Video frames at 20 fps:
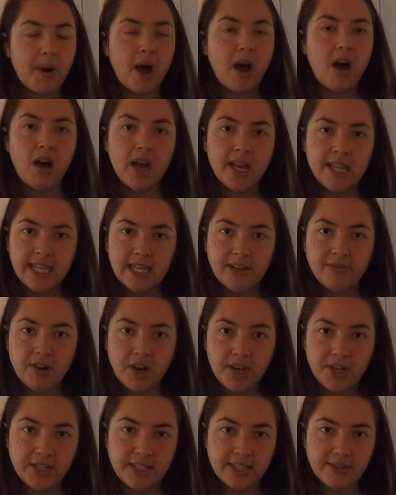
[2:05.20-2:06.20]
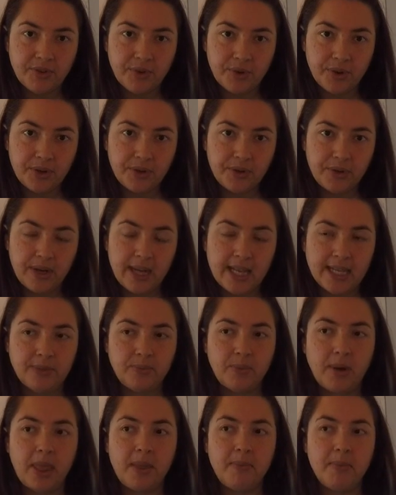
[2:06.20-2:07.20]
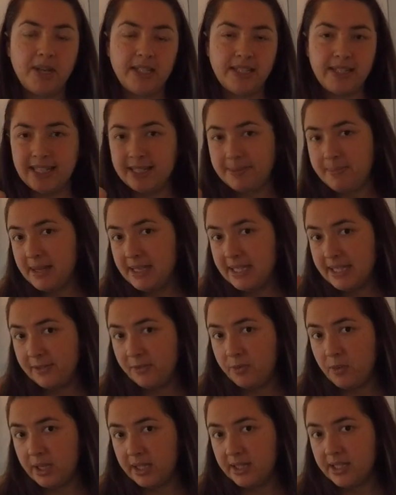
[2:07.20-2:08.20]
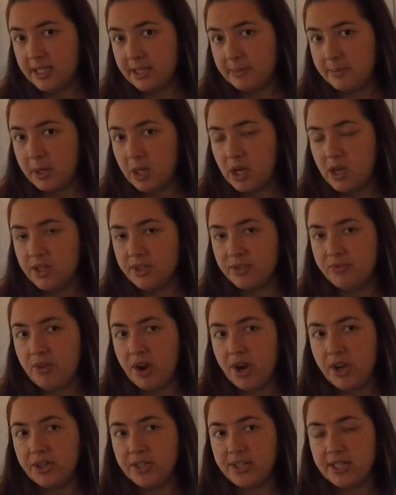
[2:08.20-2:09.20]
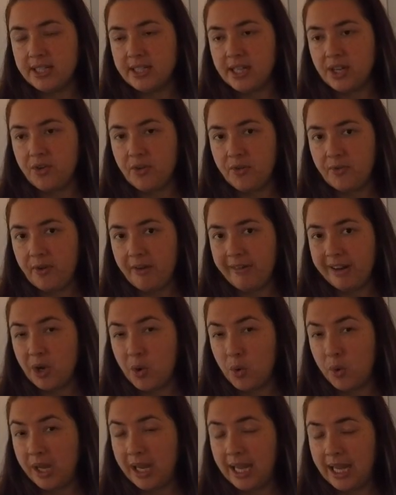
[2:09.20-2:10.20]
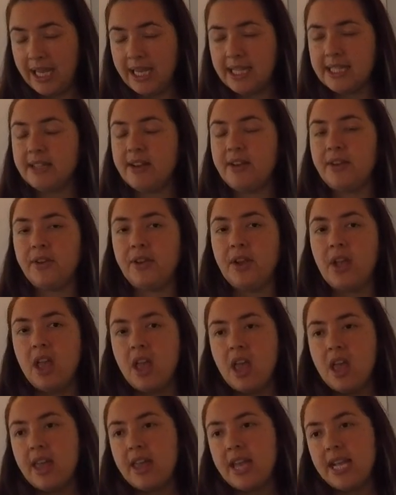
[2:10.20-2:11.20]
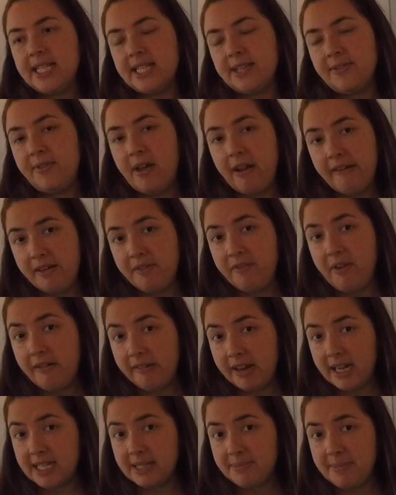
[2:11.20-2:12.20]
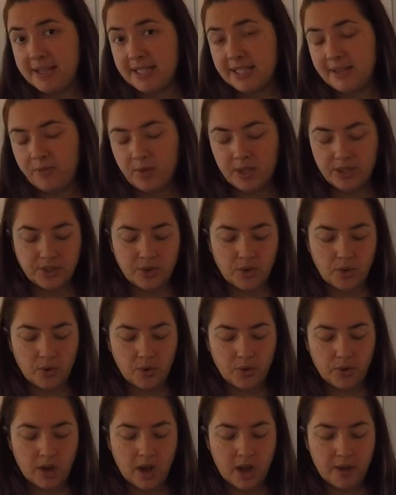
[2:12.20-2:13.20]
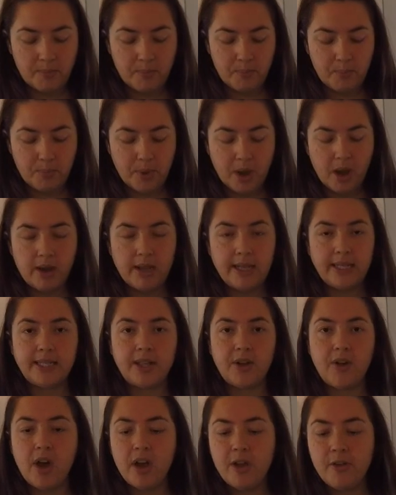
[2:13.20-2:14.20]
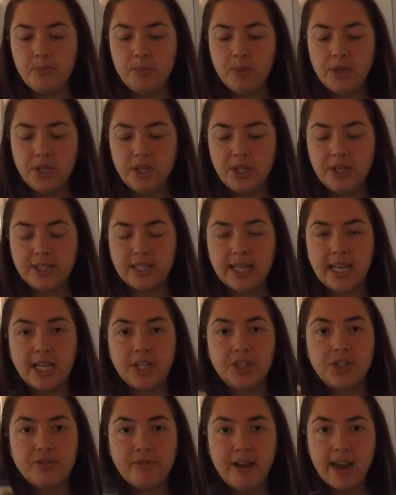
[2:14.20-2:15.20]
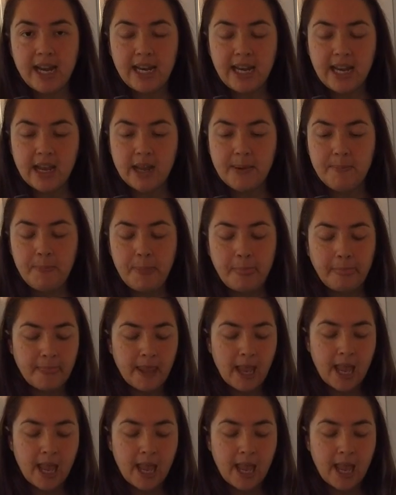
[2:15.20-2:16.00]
but I think rose oil is one of the most expensive ones because roses are not very oily, so it's a very, very expensive one to buy. So I've been using geranium